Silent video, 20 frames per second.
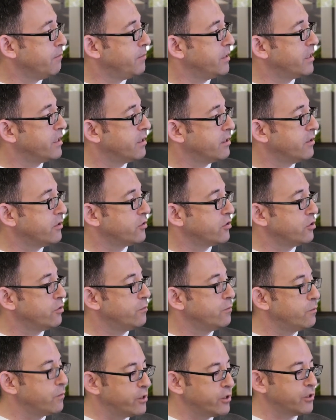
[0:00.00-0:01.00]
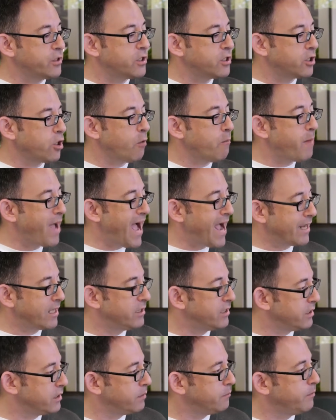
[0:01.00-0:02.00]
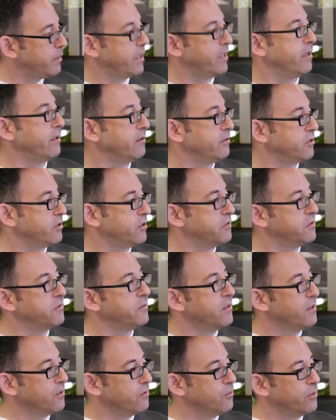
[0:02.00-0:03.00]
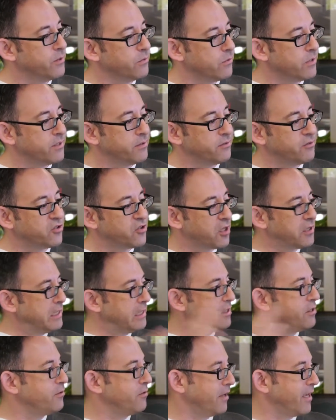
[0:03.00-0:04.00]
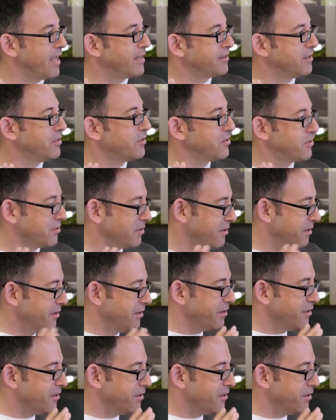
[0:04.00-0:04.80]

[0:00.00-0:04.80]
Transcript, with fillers: because you, you'll need to go back a little bit to when, when suddenly you get this,